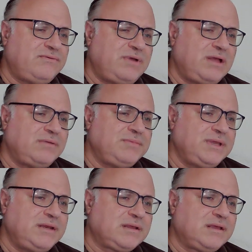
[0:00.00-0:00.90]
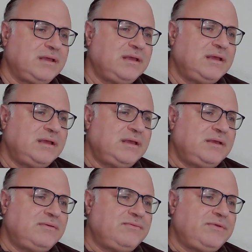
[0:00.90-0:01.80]
farming
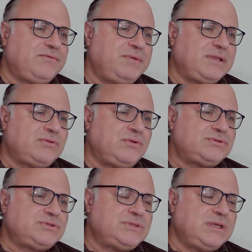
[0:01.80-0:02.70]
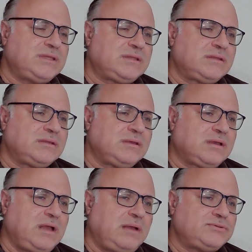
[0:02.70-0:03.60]
with methods that
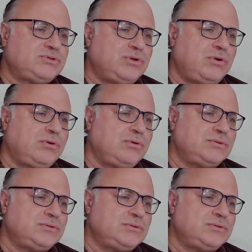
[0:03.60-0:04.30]
capture